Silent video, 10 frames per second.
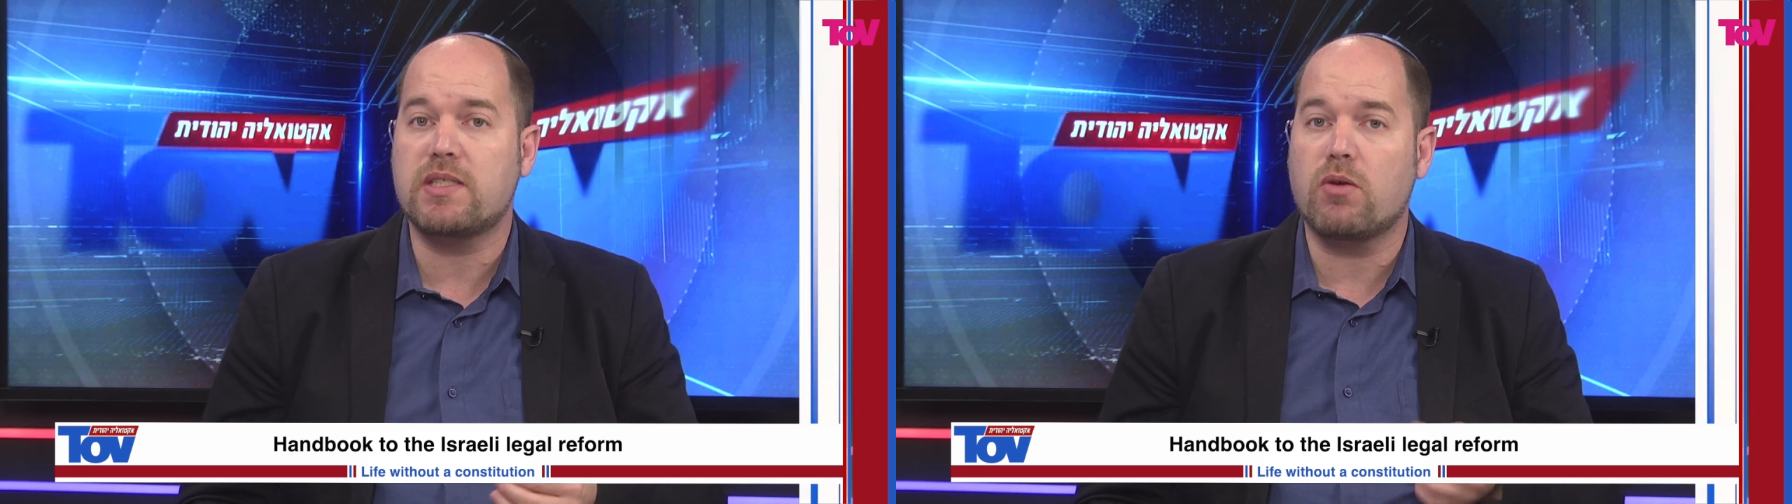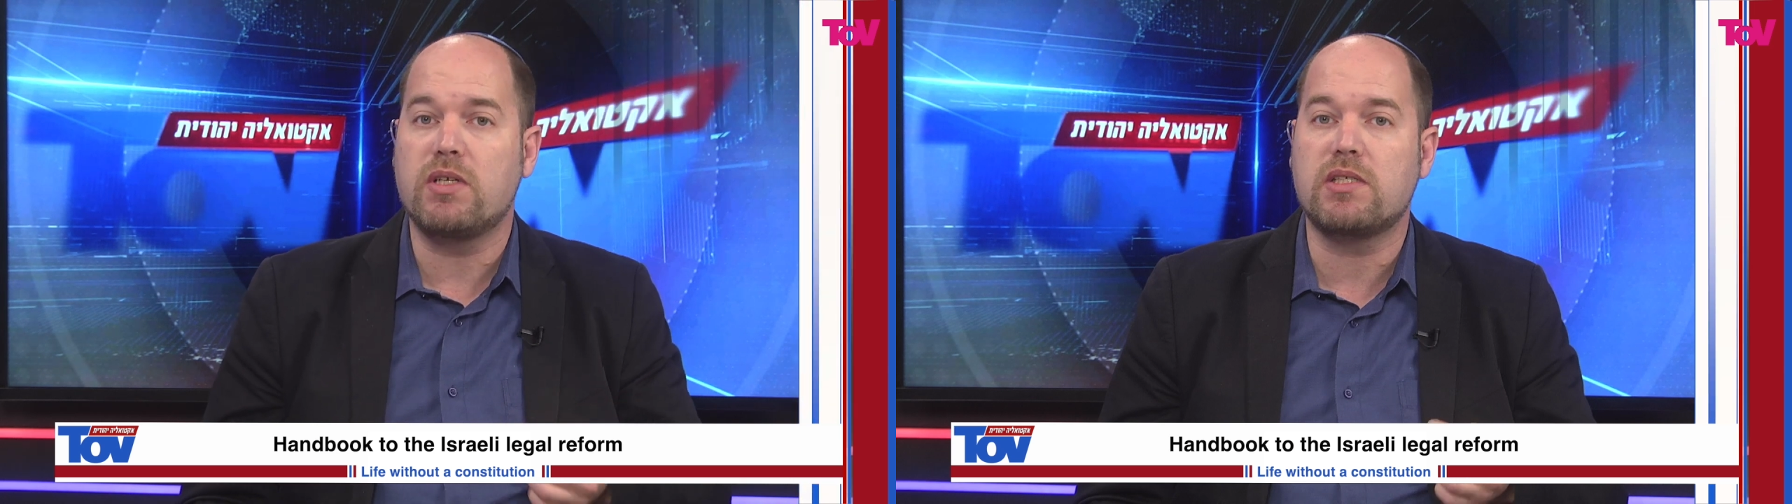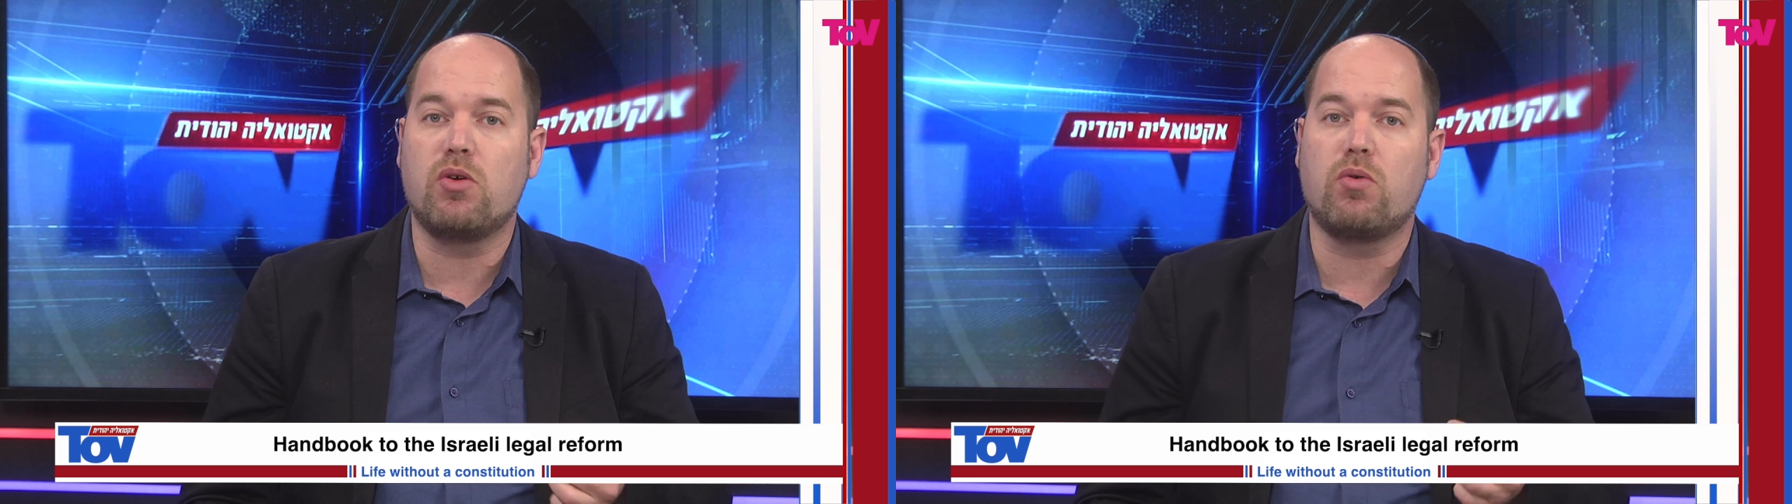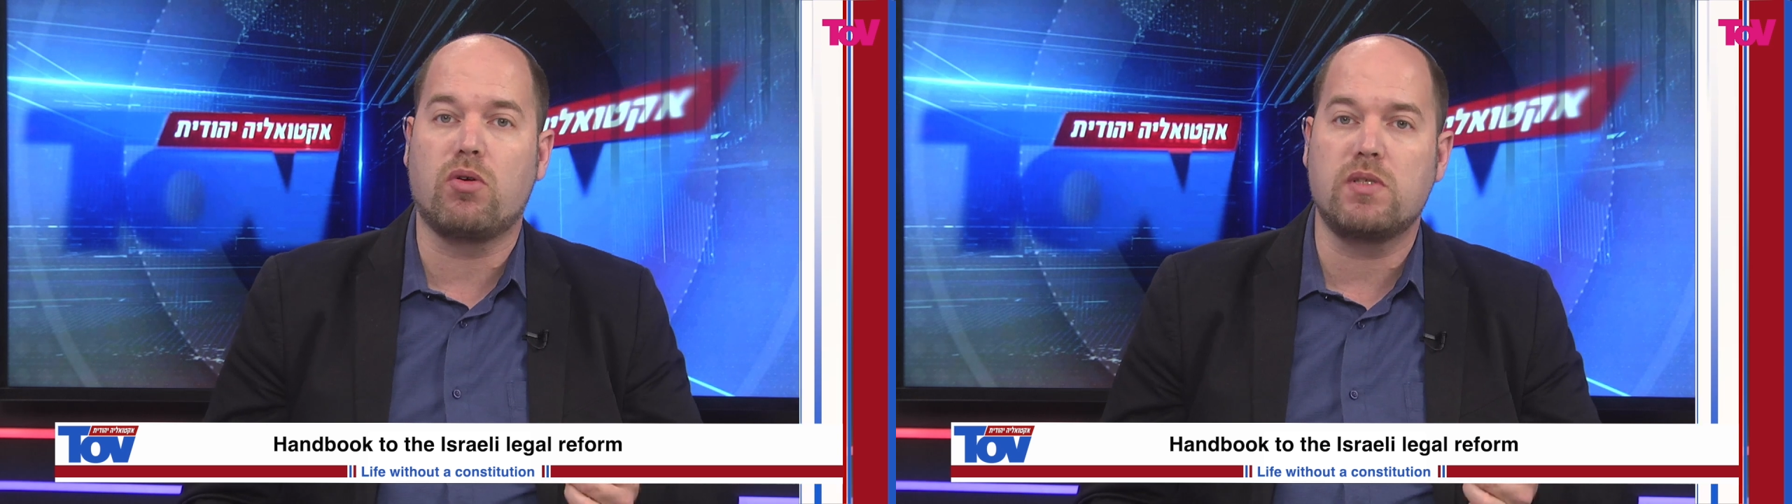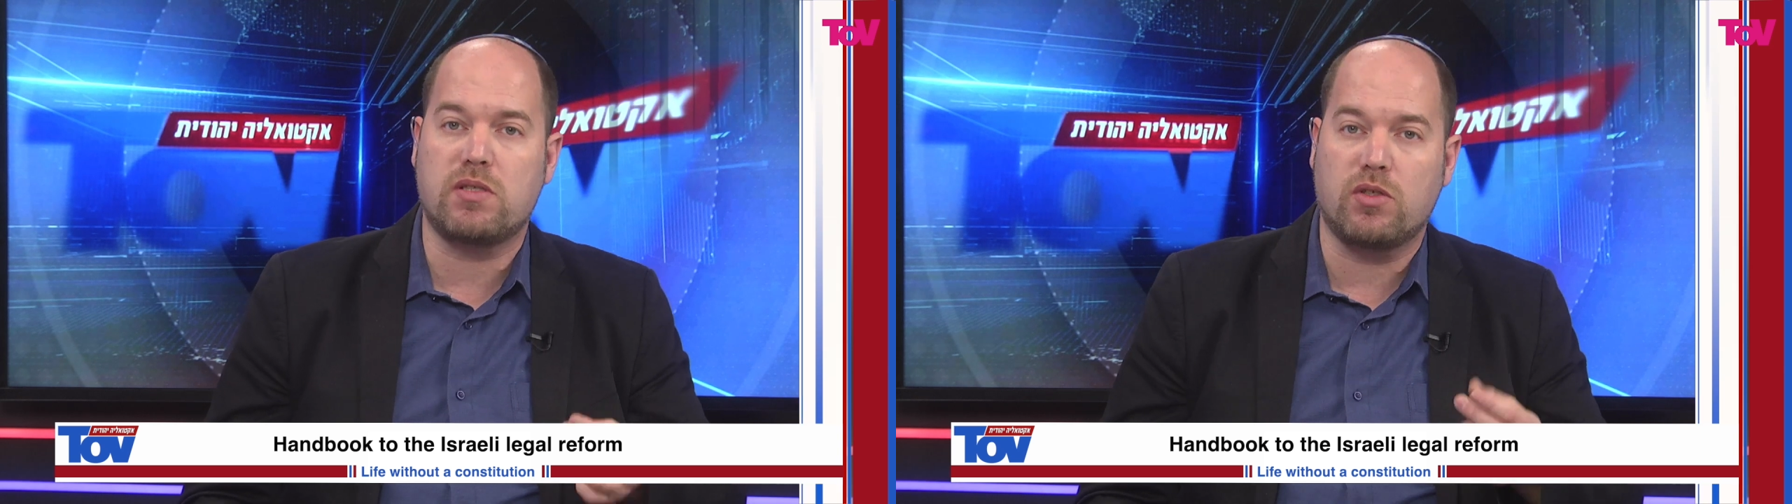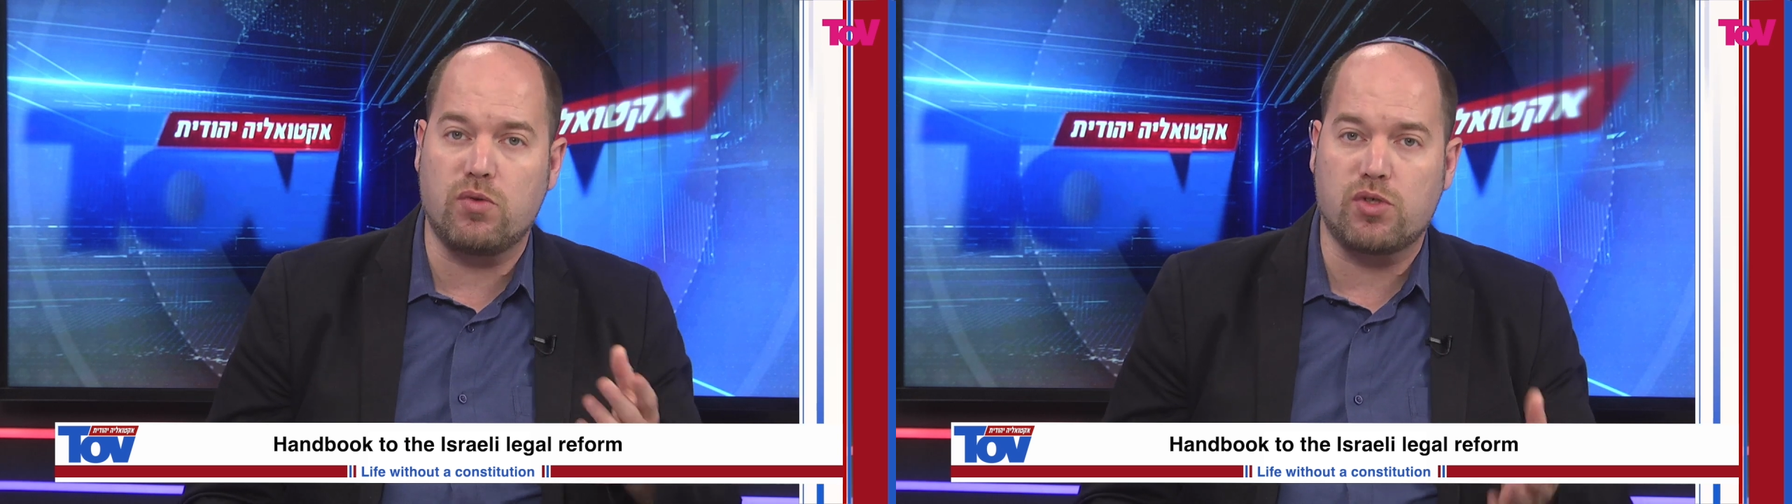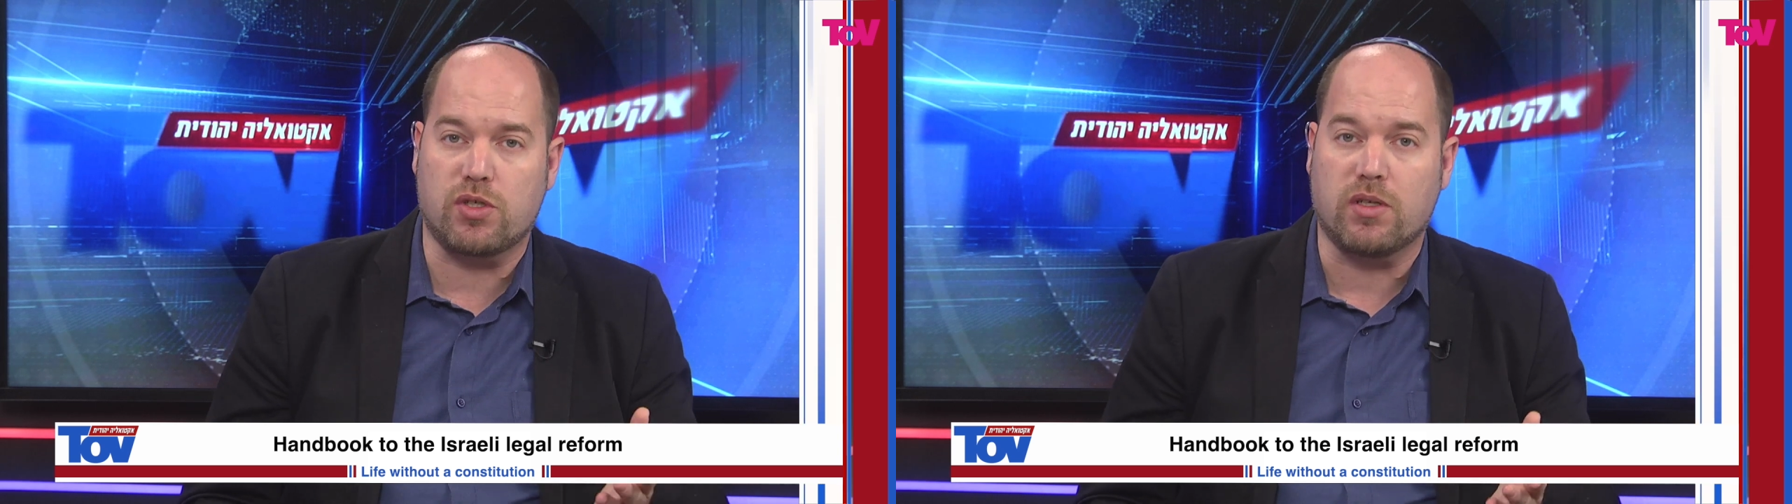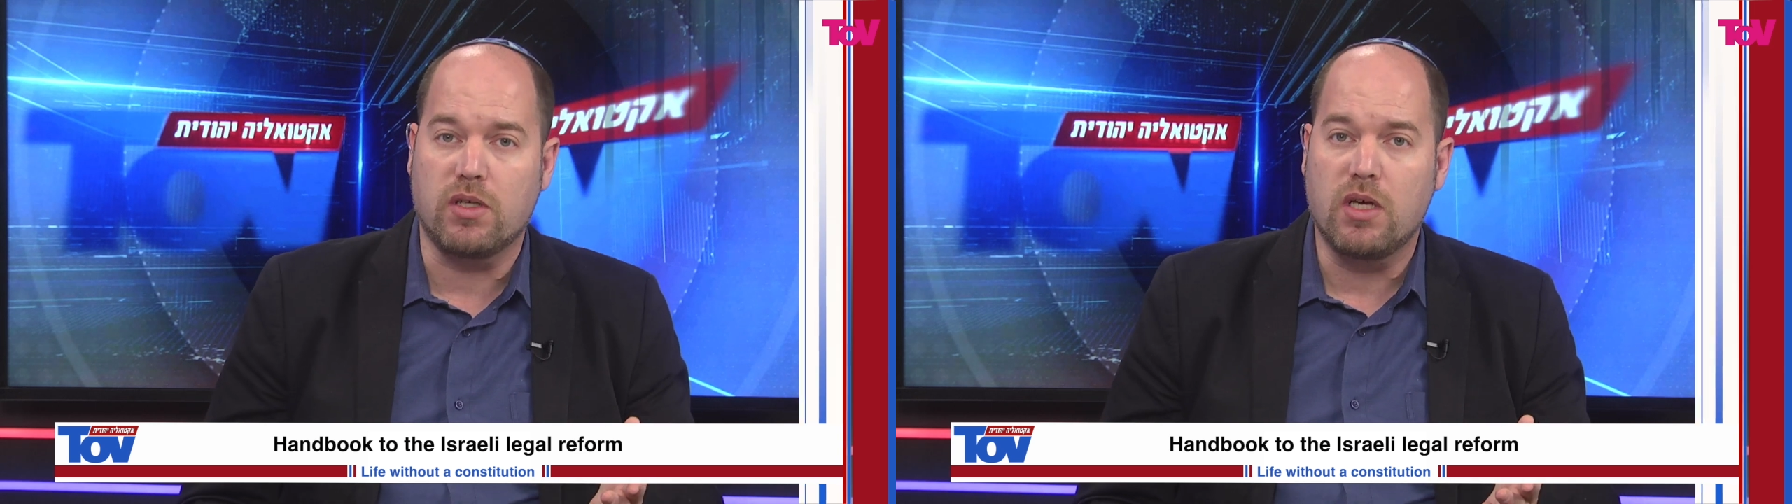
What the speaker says: there is no constitution.